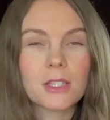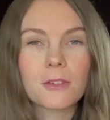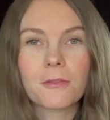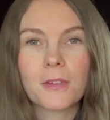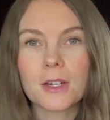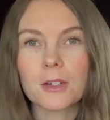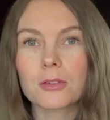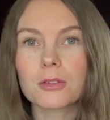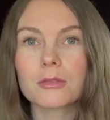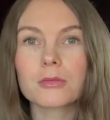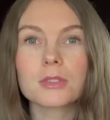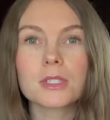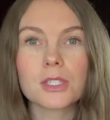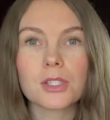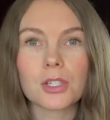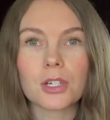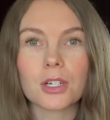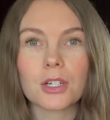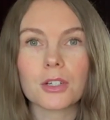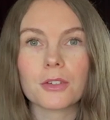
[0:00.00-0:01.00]
the Federal
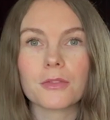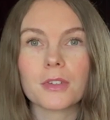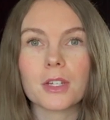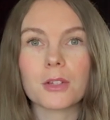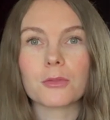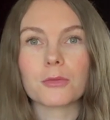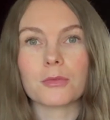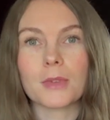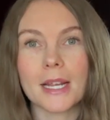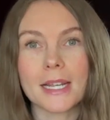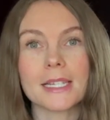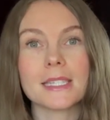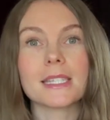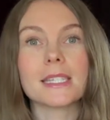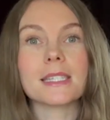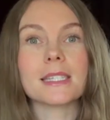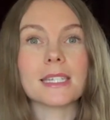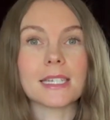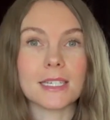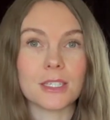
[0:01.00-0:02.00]
Reserve
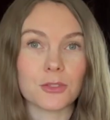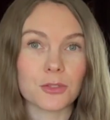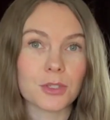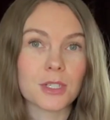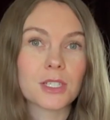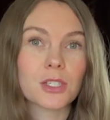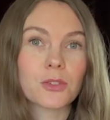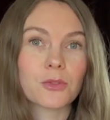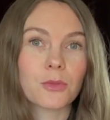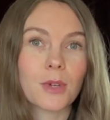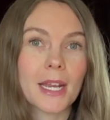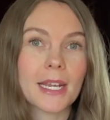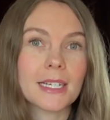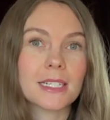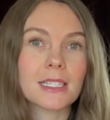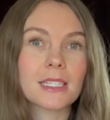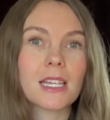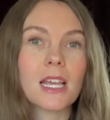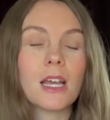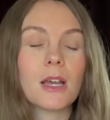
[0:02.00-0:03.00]
raises interest
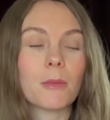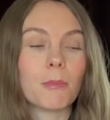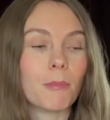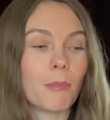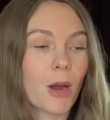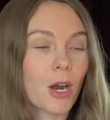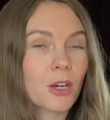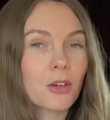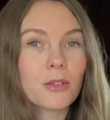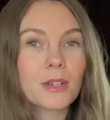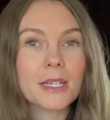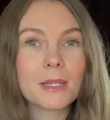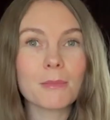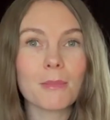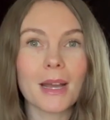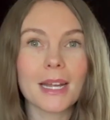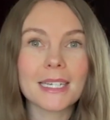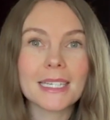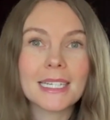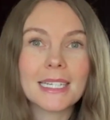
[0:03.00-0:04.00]
rates, borrowing
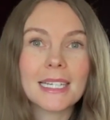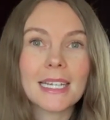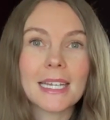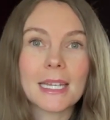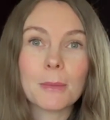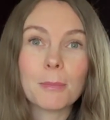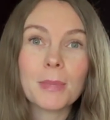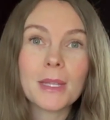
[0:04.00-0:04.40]
money, it